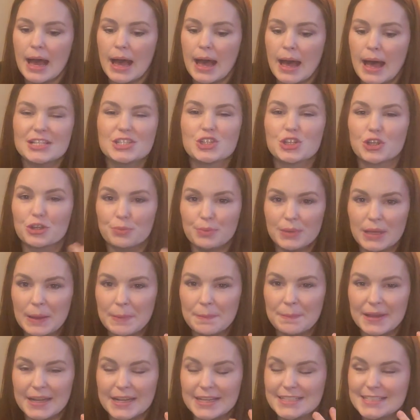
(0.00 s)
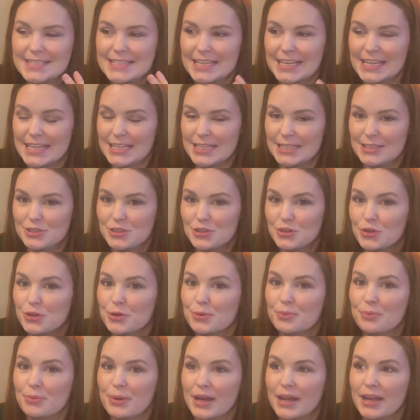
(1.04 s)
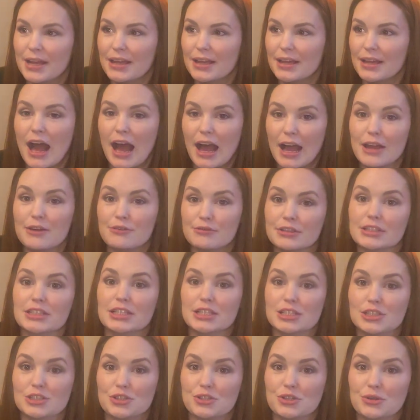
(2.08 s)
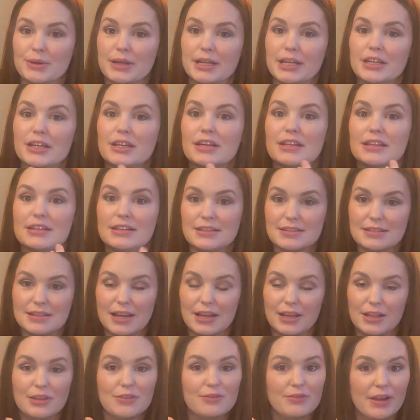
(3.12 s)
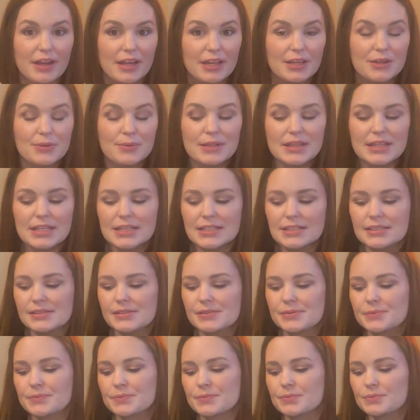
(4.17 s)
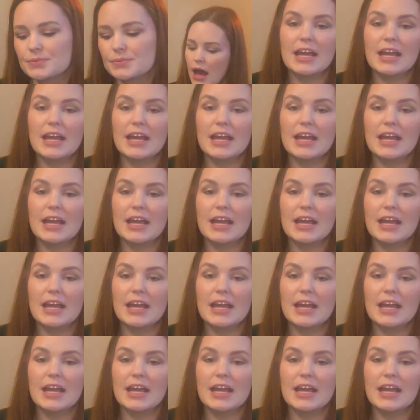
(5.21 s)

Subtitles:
It took me a minute to get into it, but I really enjoyed the style of writing with this.